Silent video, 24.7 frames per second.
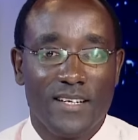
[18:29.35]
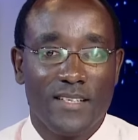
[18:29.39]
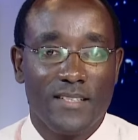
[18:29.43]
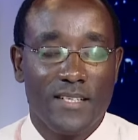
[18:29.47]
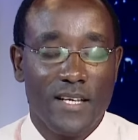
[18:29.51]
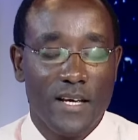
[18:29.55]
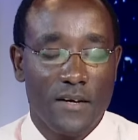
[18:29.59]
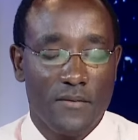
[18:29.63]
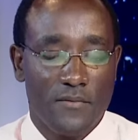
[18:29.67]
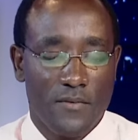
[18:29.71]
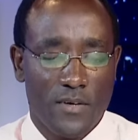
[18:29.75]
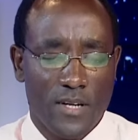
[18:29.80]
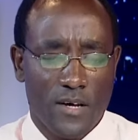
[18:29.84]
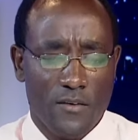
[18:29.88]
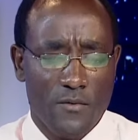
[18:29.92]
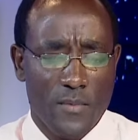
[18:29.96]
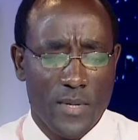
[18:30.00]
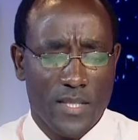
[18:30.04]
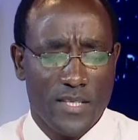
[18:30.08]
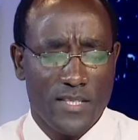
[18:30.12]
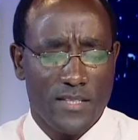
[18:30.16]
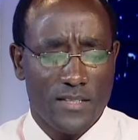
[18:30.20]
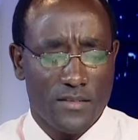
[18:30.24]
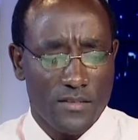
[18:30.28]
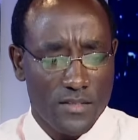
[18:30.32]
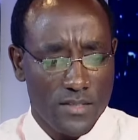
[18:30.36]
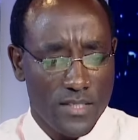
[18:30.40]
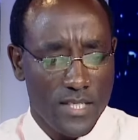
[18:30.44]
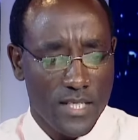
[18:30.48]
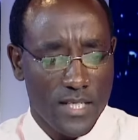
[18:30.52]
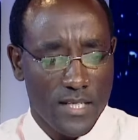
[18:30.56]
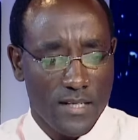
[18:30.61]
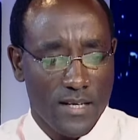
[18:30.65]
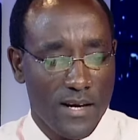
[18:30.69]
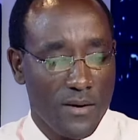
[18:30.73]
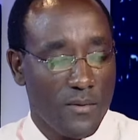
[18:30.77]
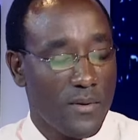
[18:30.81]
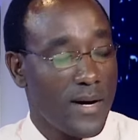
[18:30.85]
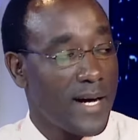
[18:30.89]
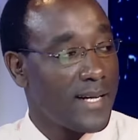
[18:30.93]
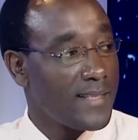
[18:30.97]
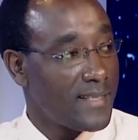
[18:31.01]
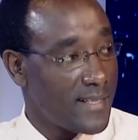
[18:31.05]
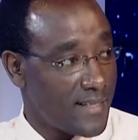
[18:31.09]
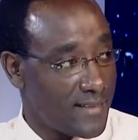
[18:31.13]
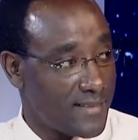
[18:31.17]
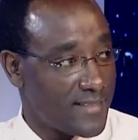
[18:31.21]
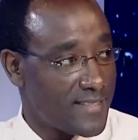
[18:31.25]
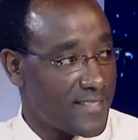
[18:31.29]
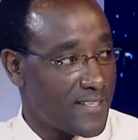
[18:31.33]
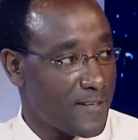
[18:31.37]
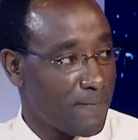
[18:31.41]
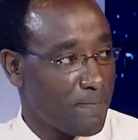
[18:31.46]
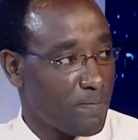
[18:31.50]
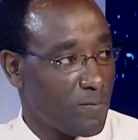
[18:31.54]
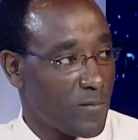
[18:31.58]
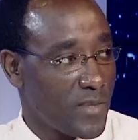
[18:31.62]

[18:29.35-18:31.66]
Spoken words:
Therefore, the government is treating now adults.